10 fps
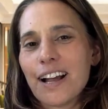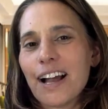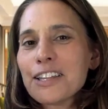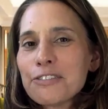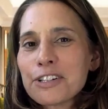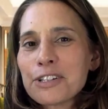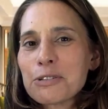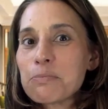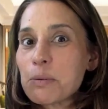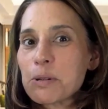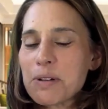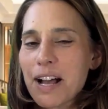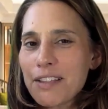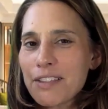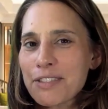I love a good bubble
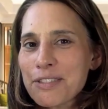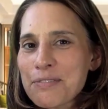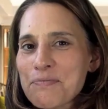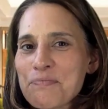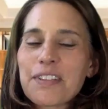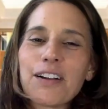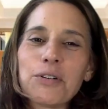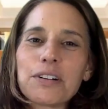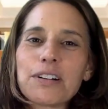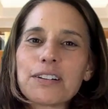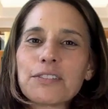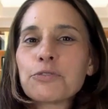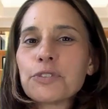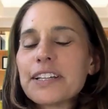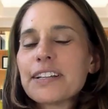bath or
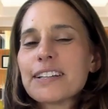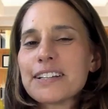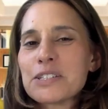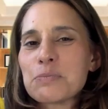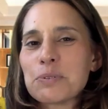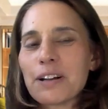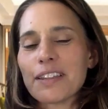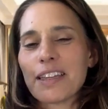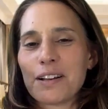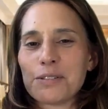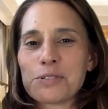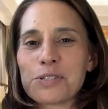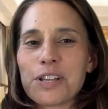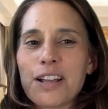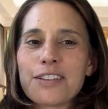reading a nice book on the
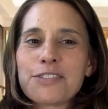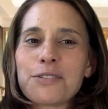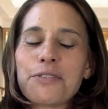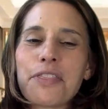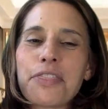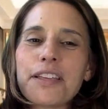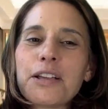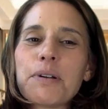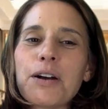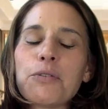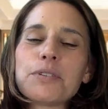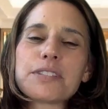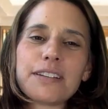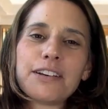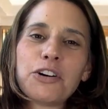couch. So think about what's
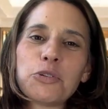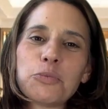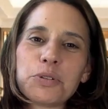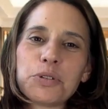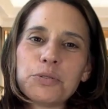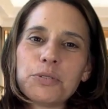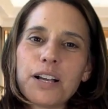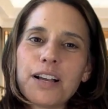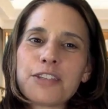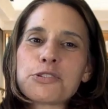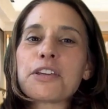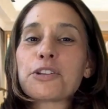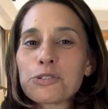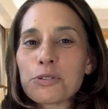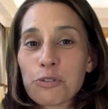going to help you so that
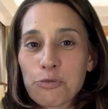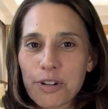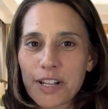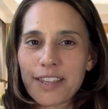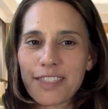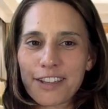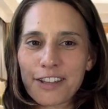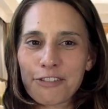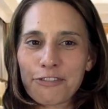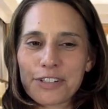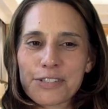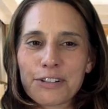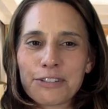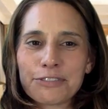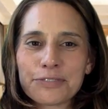you're doing the right thing for yourself.